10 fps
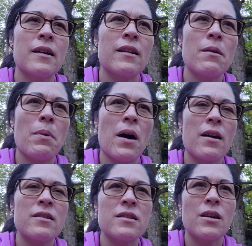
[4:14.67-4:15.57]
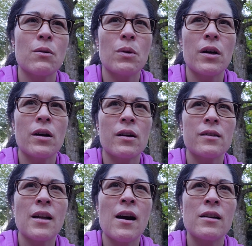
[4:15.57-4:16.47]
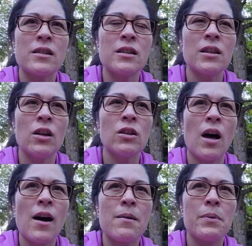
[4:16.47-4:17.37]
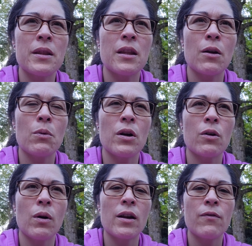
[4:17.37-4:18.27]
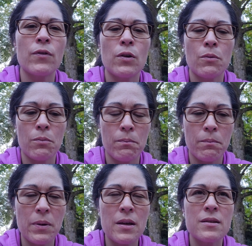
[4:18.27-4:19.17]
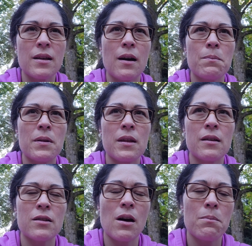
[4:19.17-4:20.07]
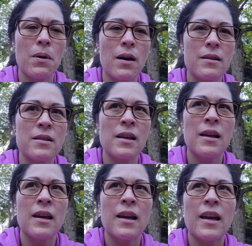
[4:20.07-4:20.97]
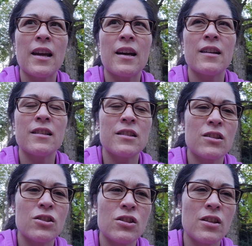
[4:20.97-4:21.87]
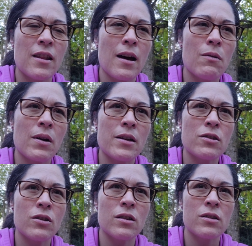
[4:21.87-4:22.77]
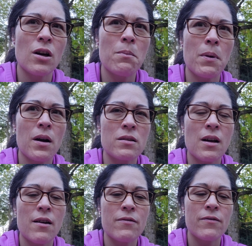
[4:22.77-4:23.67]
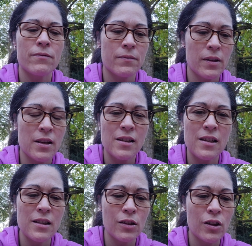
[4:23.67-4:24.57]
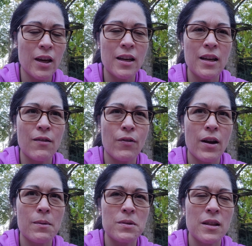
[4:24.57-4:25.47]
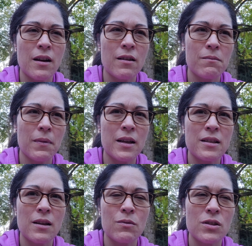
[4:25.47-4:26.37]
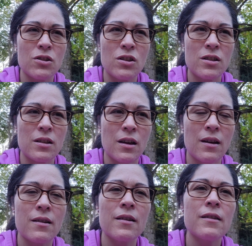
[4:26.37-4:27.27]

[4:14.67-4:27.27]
the box, there were not a lot, but there were quite a few bees up in the top box. And in addition to that, when I took the top box off, because I didn't look at any frames in there, my intent was just to